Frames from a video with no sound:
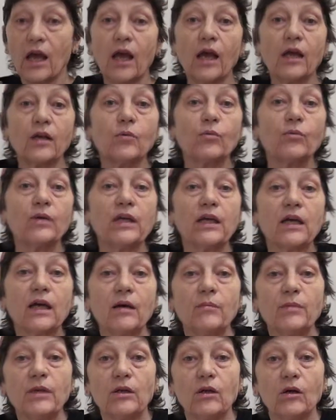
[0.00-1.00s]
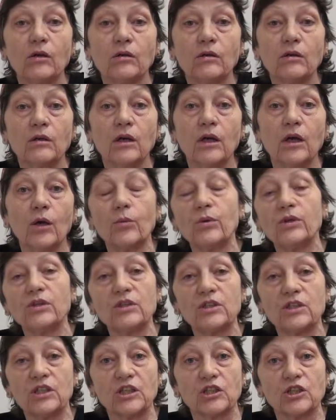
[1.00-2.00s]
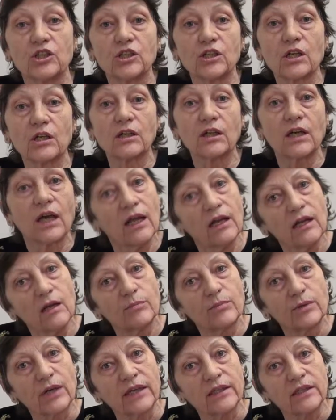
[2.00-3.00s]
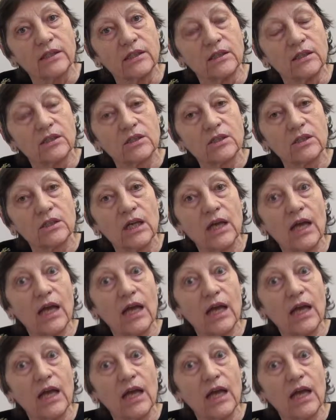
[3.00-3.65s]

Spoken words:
And we come along with digital color brightness